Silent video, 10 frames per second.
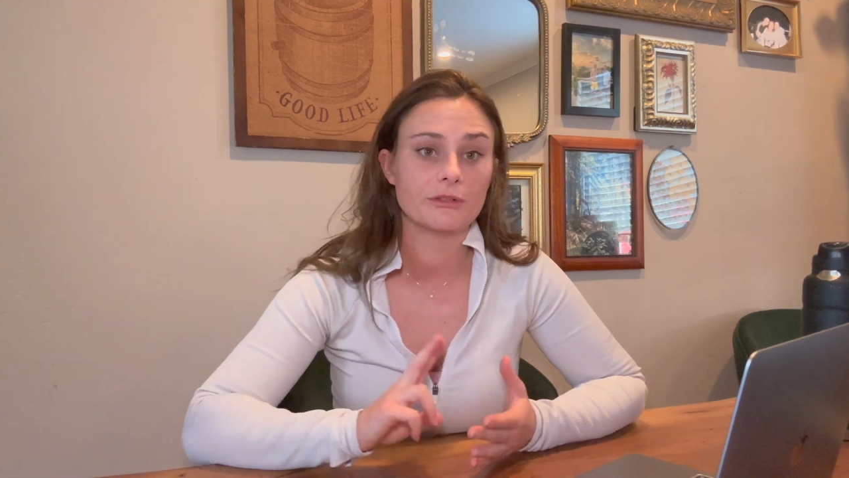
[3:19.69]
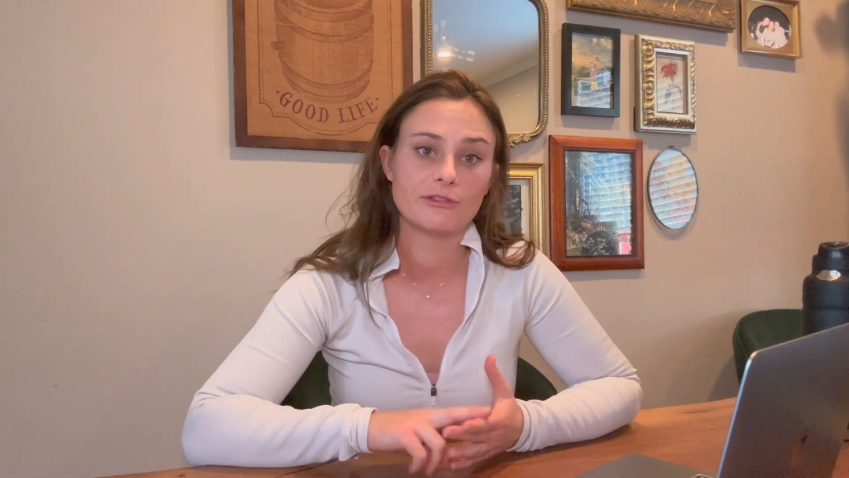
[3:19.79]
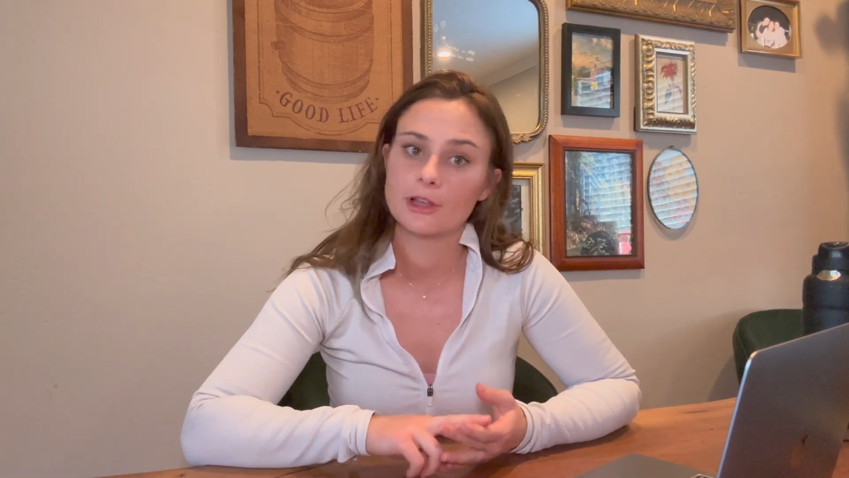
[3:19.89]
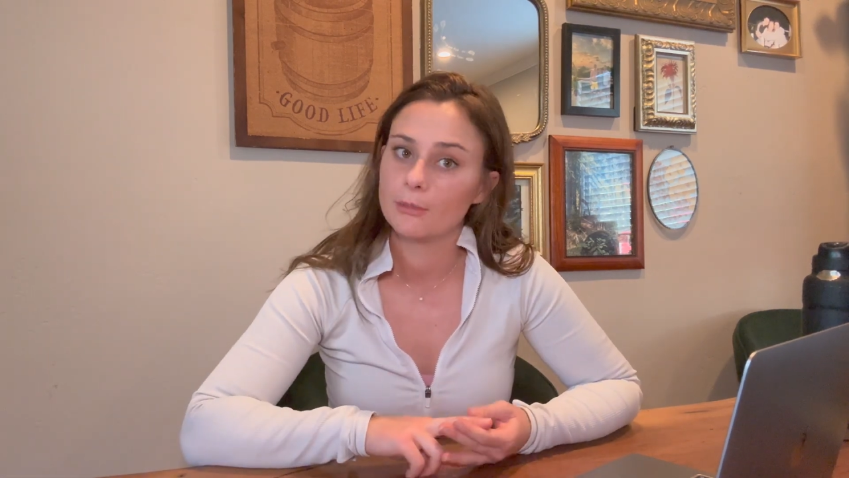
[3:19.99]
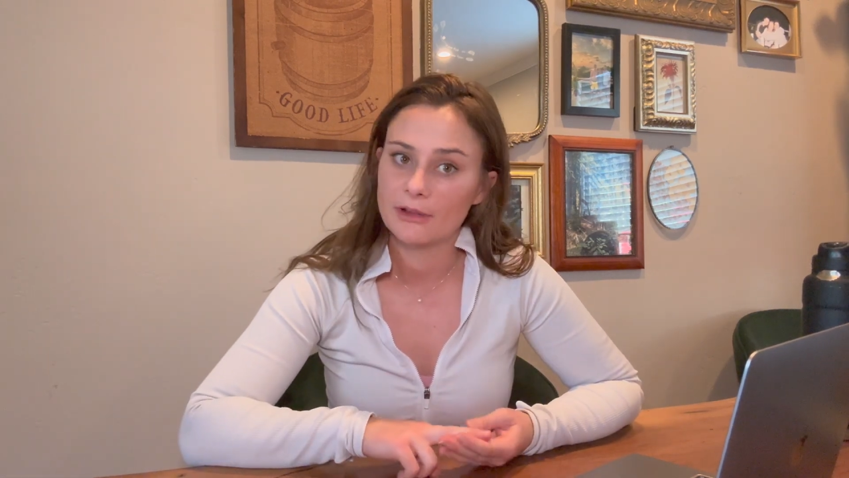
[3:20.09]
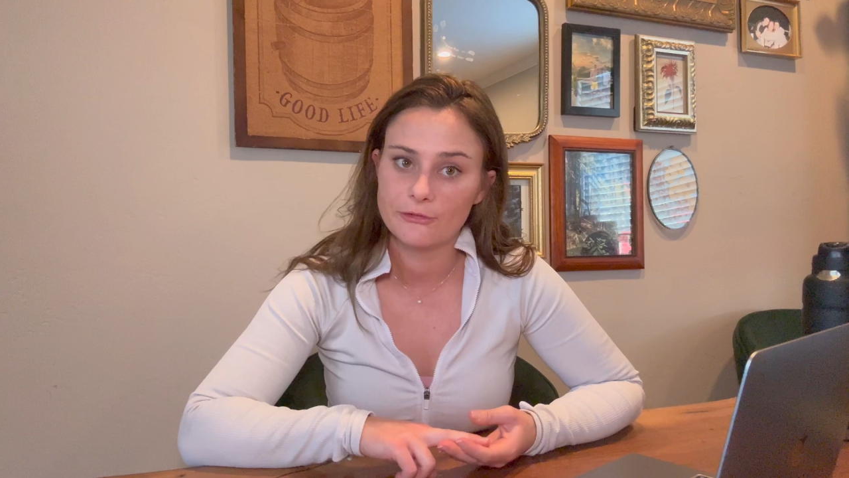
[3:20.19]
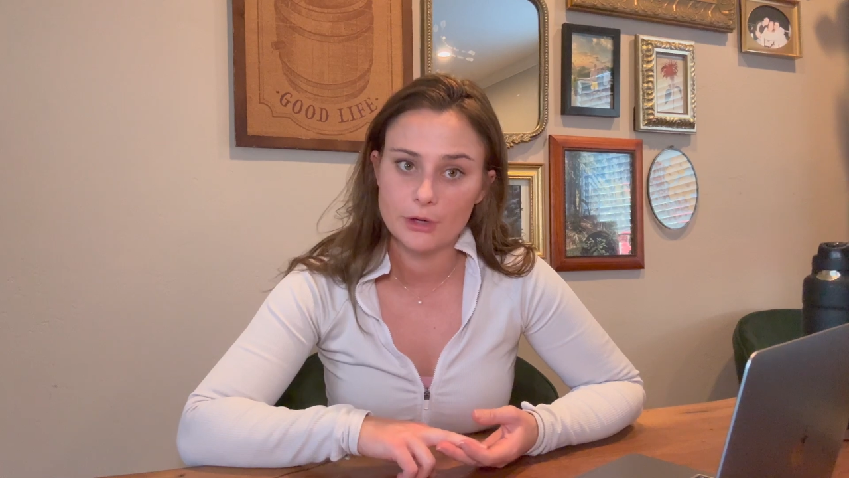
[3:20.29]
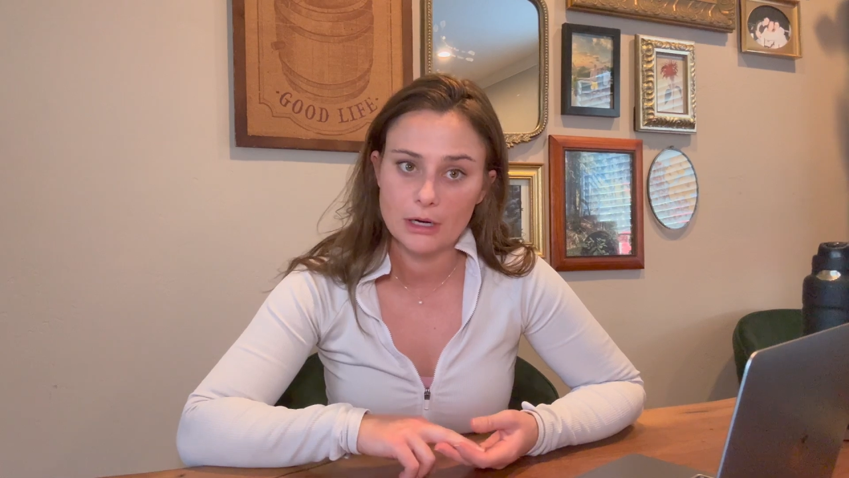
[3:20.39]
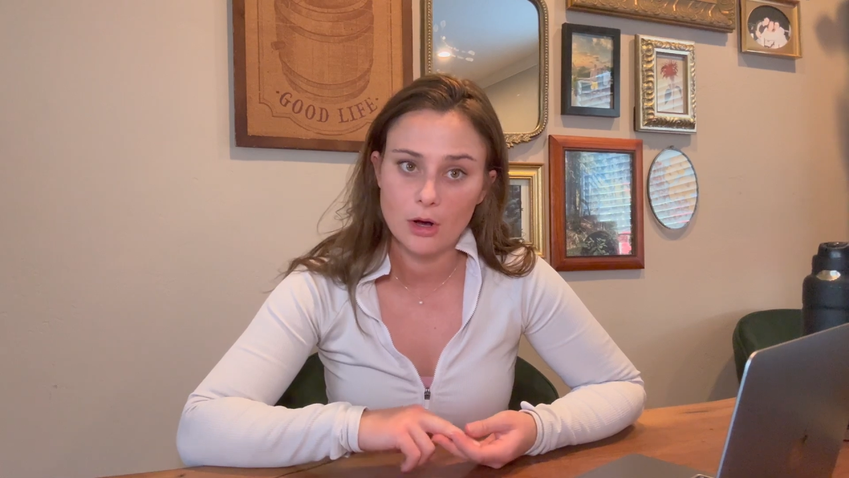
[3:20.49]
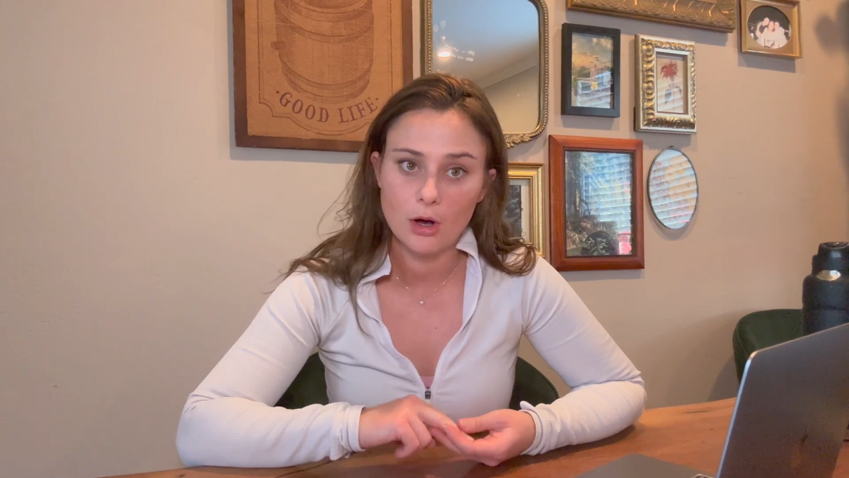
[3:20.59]
feel my foot
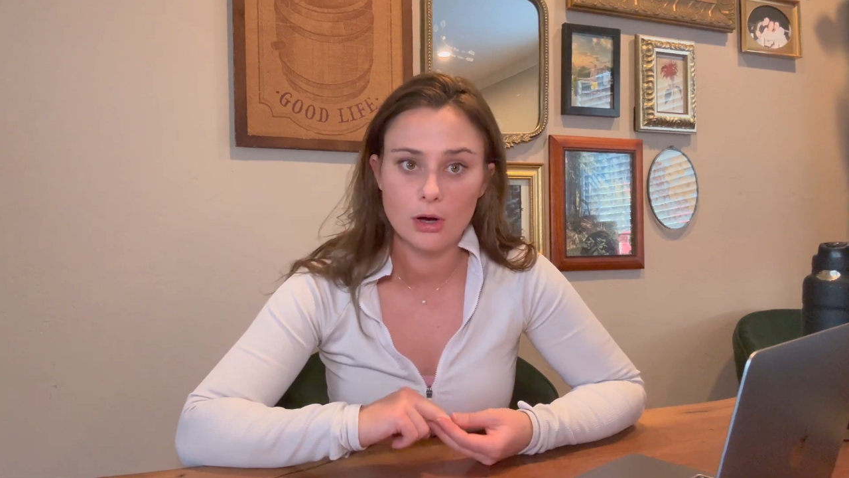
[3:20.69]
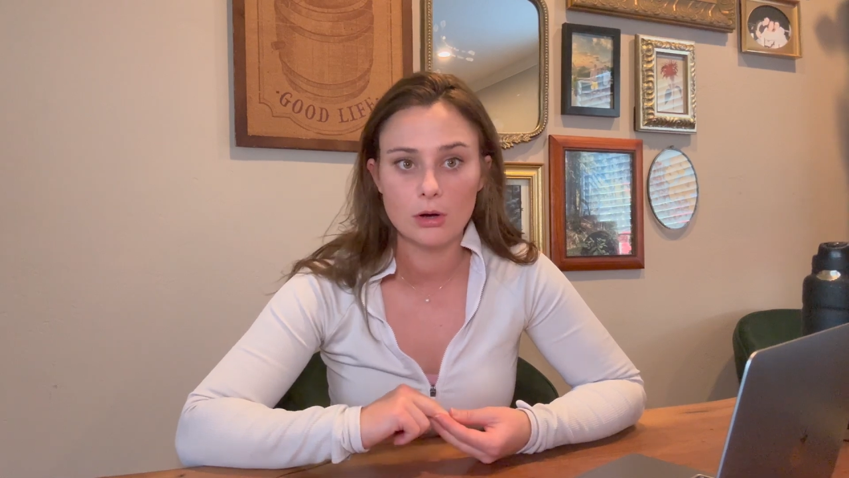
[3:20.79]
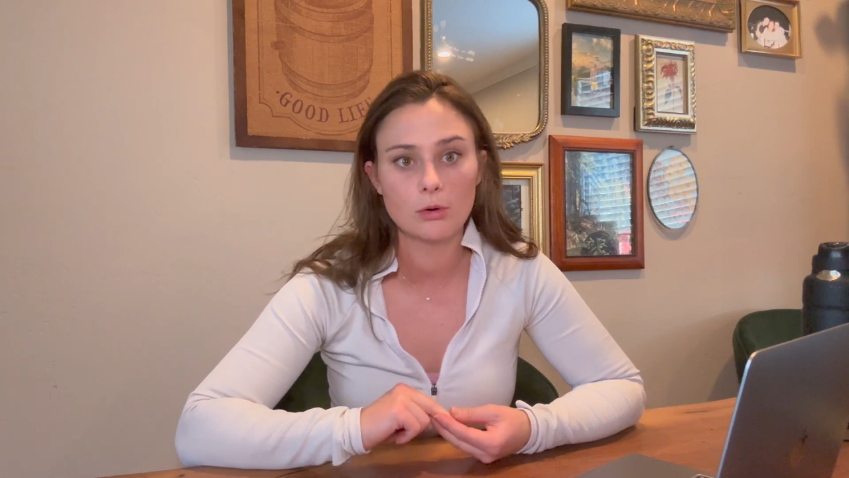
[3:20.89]
at all,